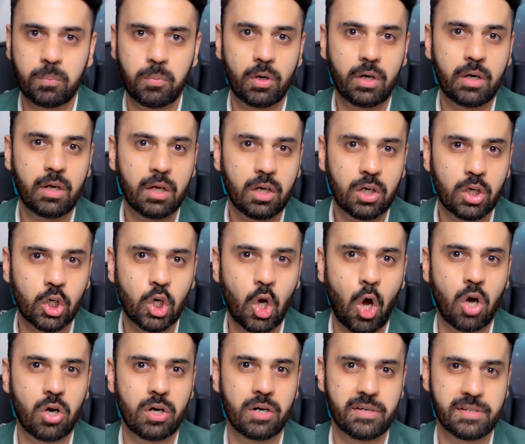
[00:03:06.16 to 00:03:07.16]
to put
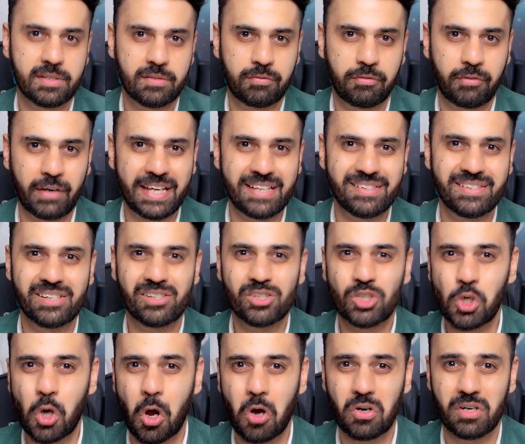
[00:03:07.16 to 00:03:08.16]
longer
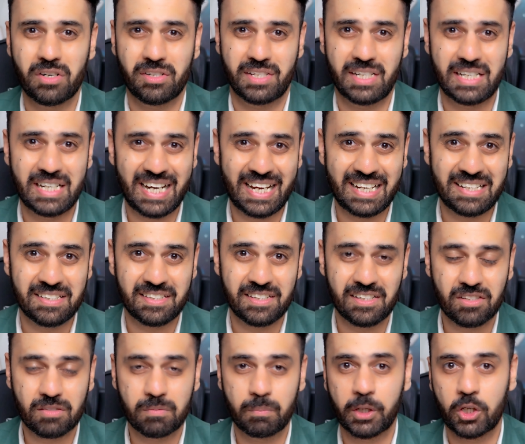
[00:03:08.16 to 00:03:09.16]
phrases, longer
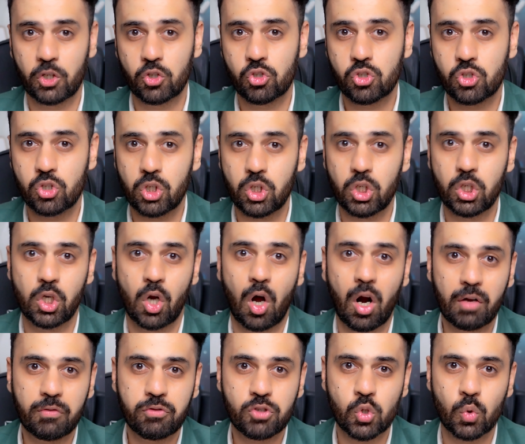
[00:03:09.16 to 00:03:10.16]
sentences, because a
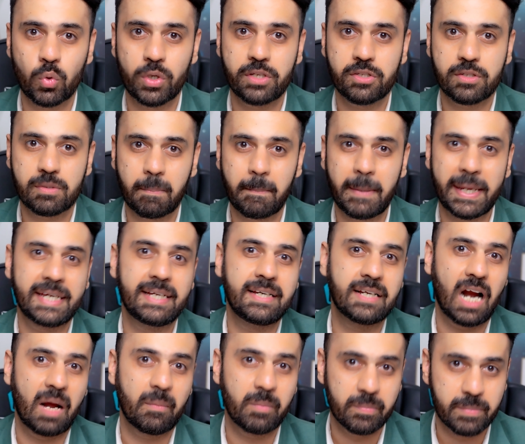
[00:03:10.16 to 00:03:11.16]
lot of students make
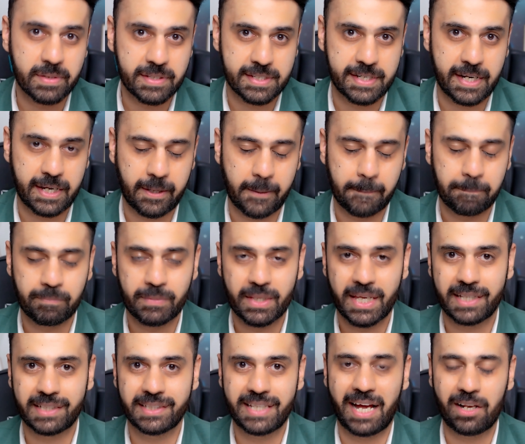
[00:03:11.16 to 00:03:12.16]
grammar mistake.
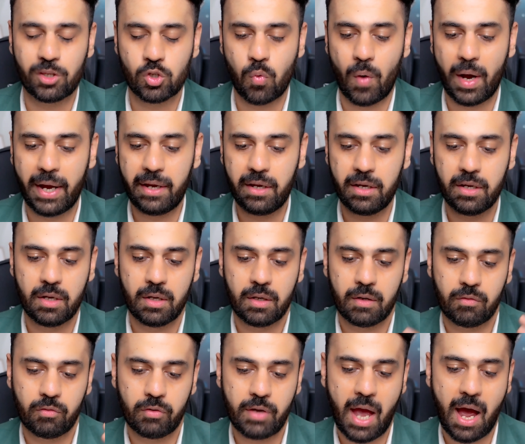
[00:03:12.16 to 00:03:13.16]
That's why
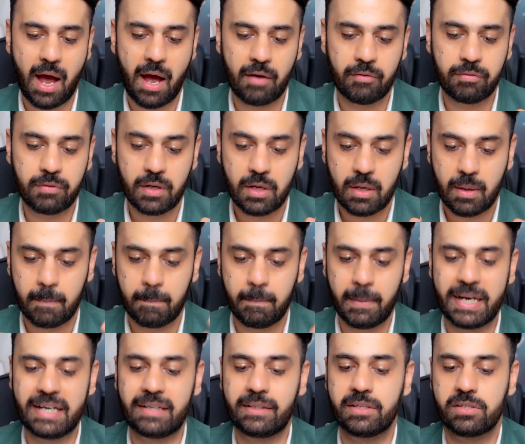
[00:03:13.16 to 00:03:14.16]
we have
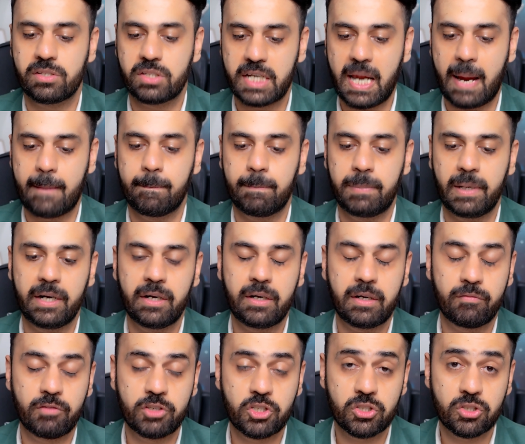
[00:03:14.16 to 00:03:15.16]
made this
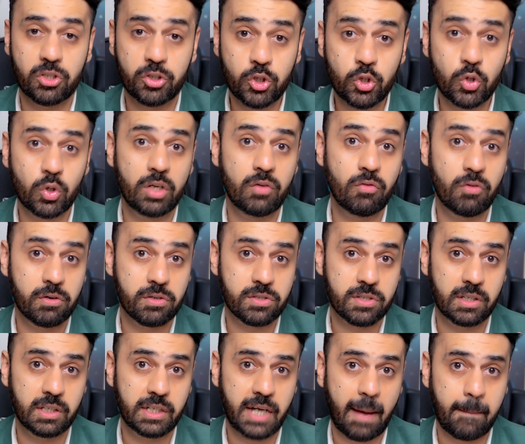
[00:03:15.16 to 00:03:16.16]
template, which is a
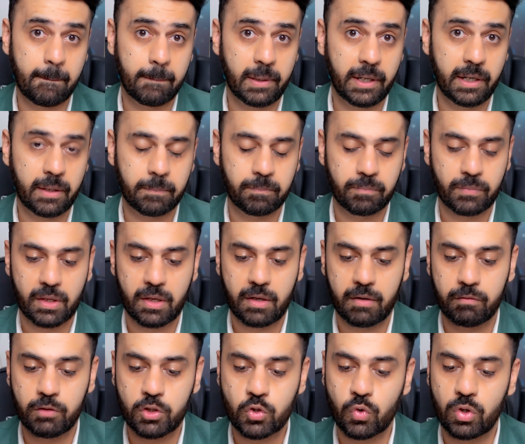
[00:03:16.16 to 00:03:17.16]
universal template,
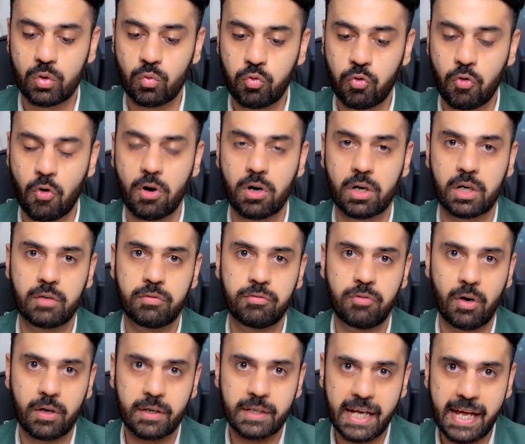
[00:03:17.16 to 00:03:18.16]
which will work
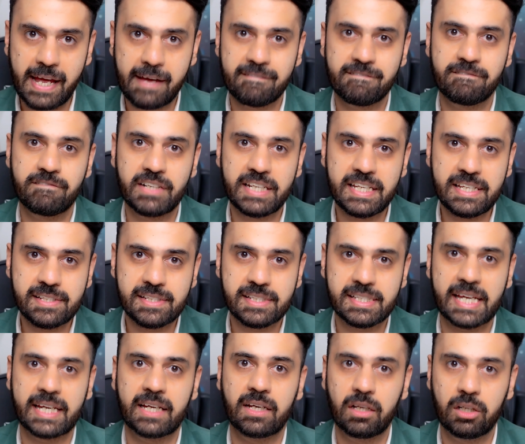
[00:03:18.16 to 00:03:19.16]
for every
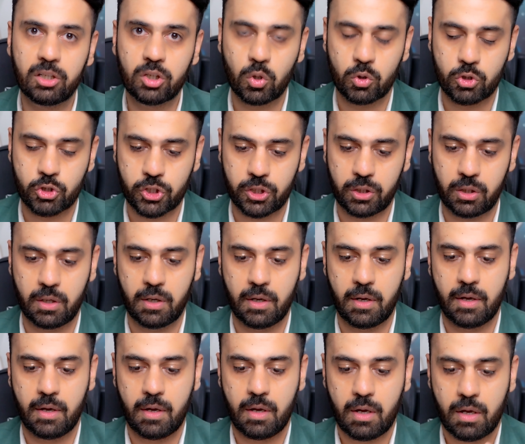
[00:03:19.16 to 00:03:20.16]
single question.
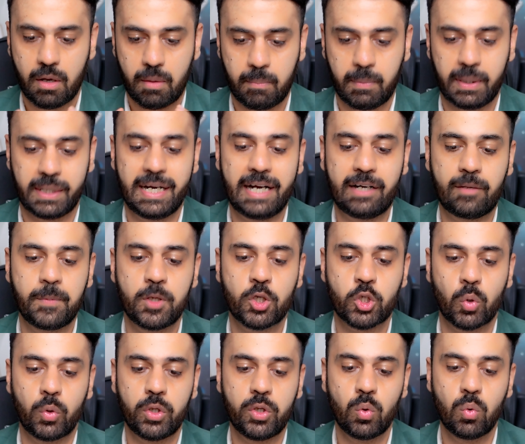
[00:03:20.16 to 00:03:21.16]
But let me
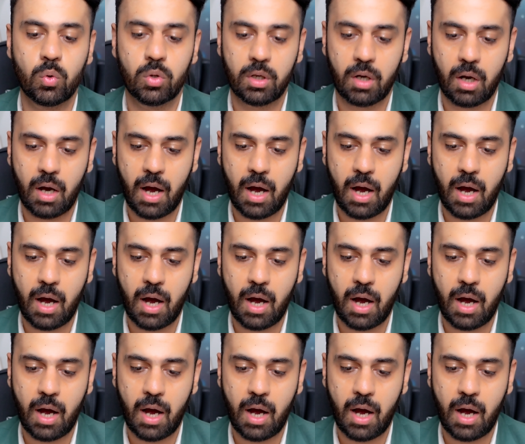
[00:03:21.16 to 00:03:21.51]
show you